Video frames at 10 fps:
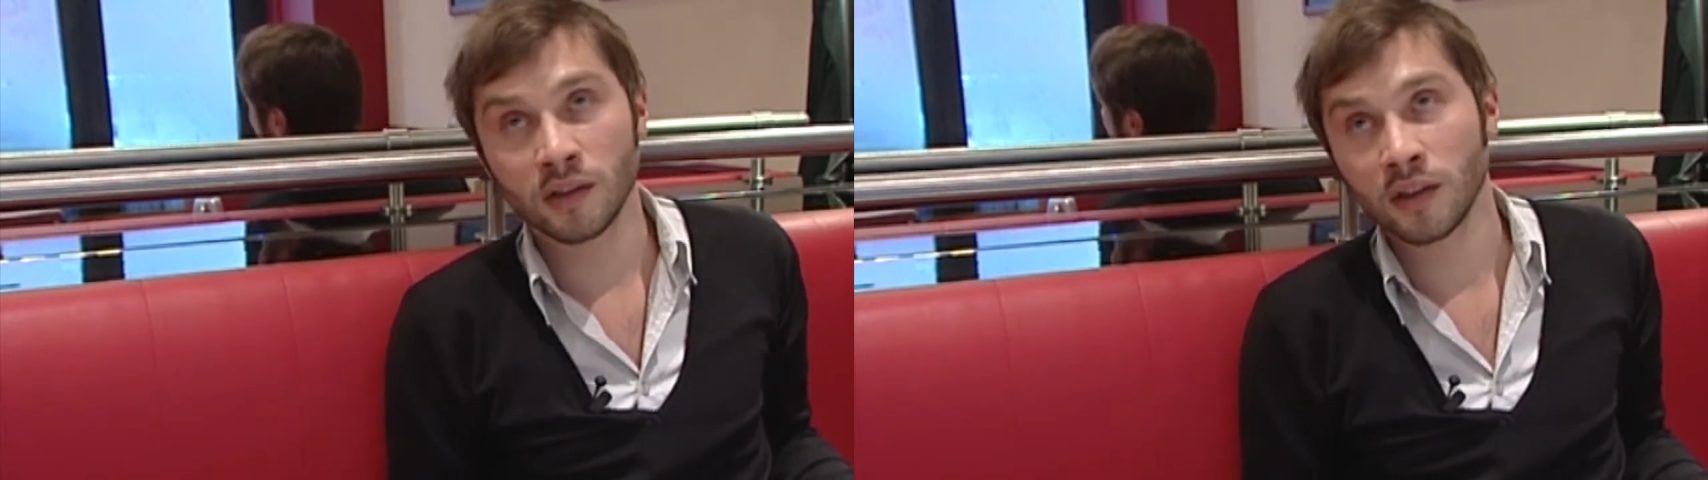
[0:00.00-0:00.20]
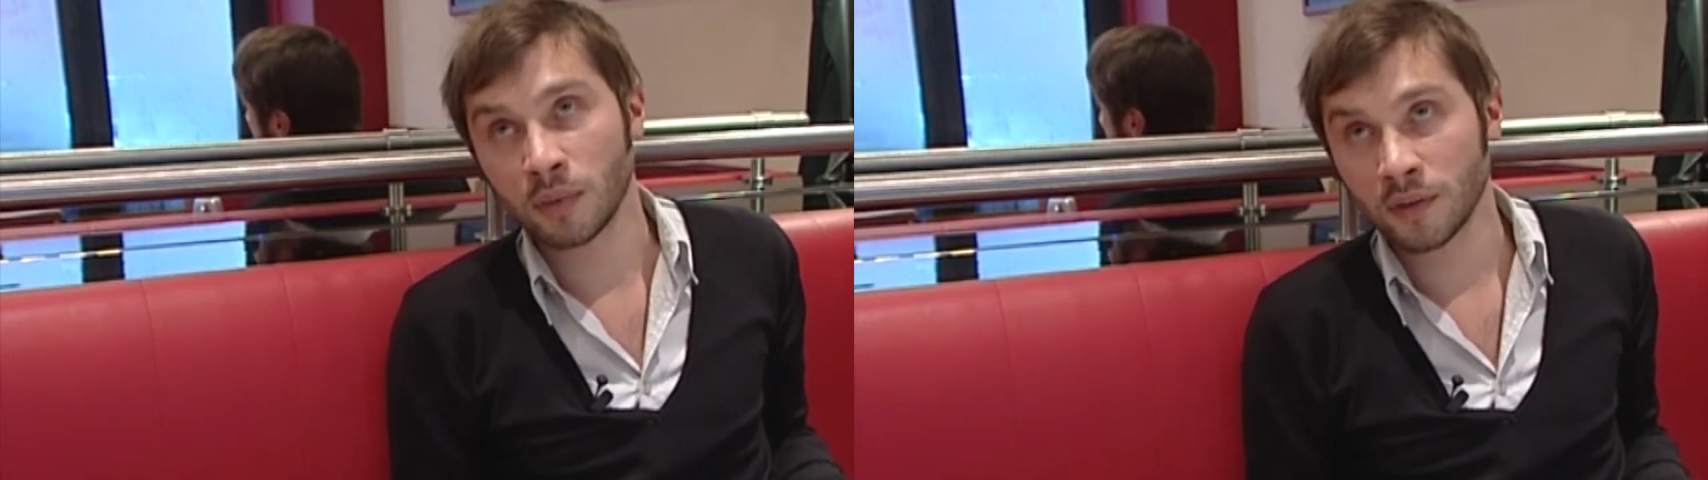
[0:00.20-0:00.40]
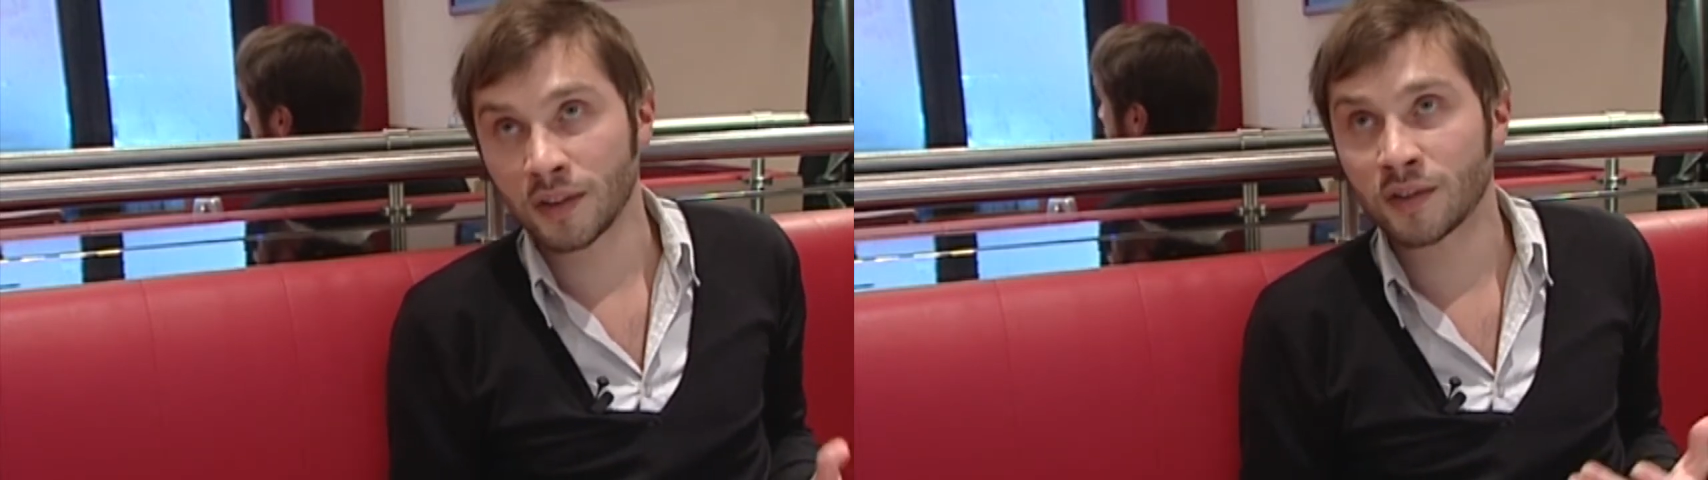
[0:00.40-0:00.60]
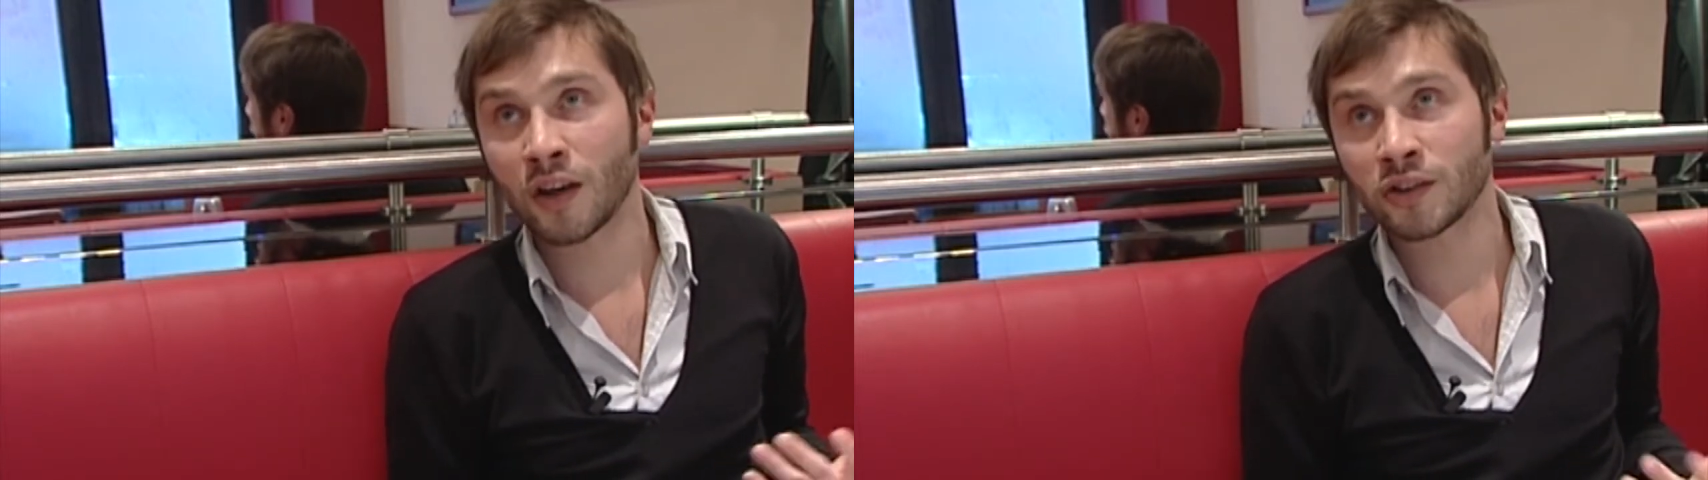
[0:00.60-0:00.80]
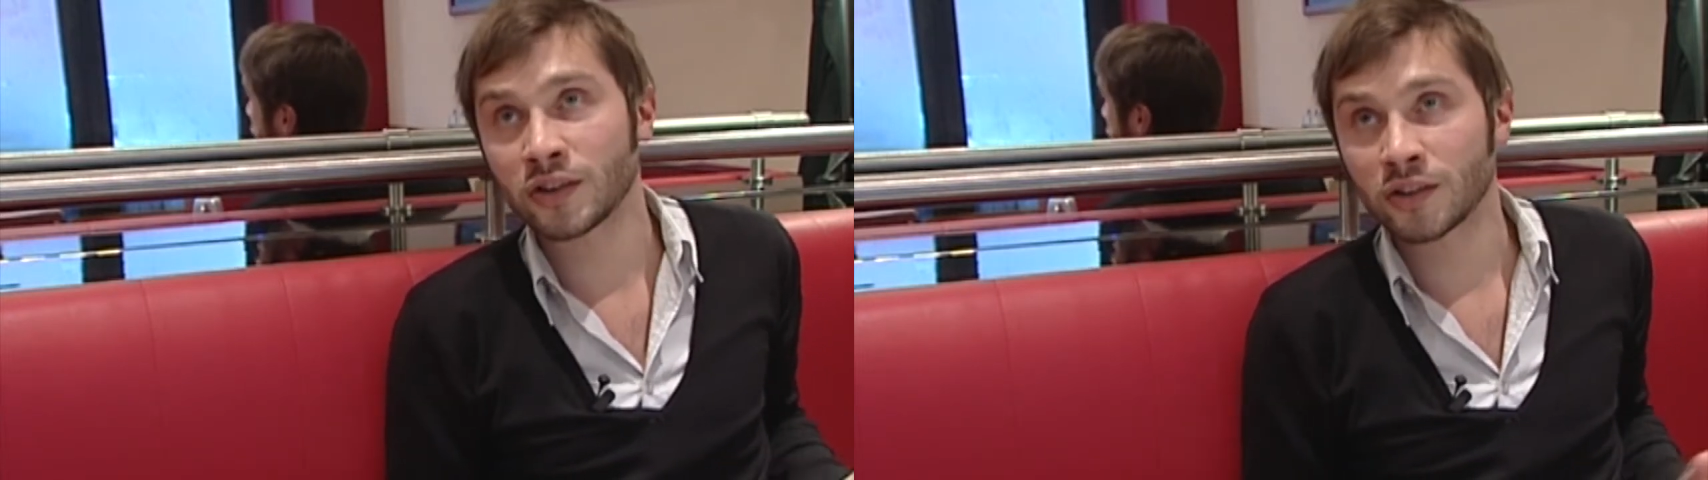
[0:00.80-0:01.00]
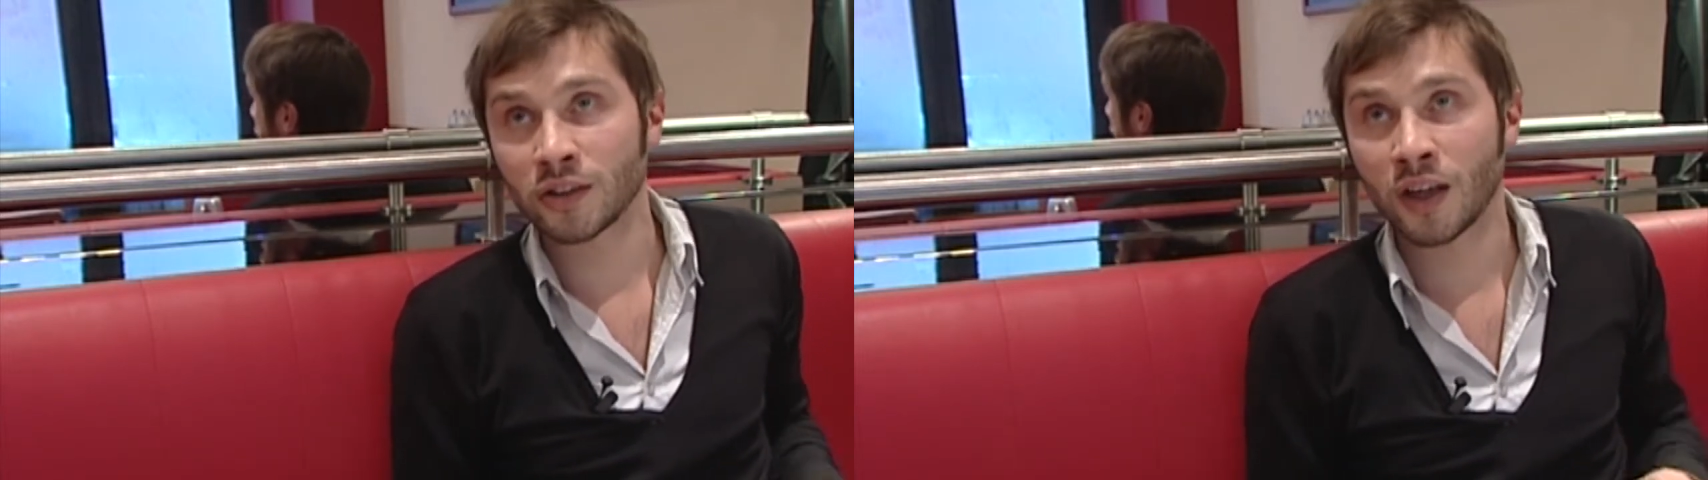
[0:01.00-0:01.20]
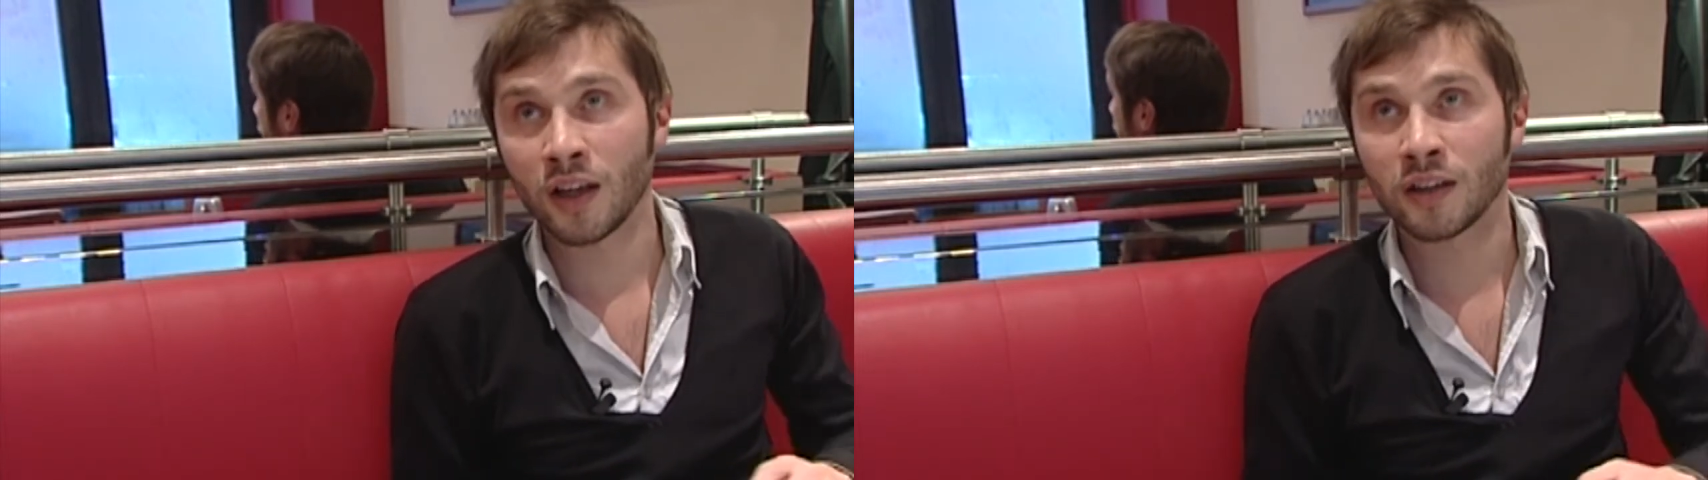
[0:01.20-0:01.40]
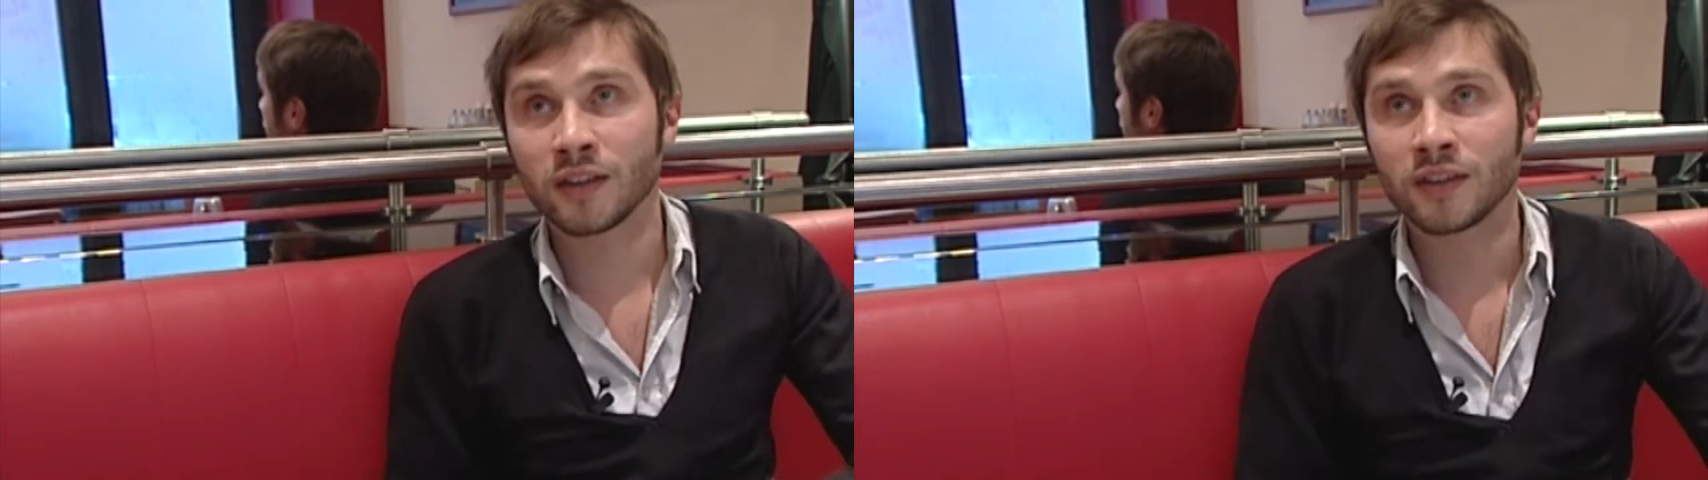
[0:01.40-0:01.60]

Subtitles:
little bit of discussion to get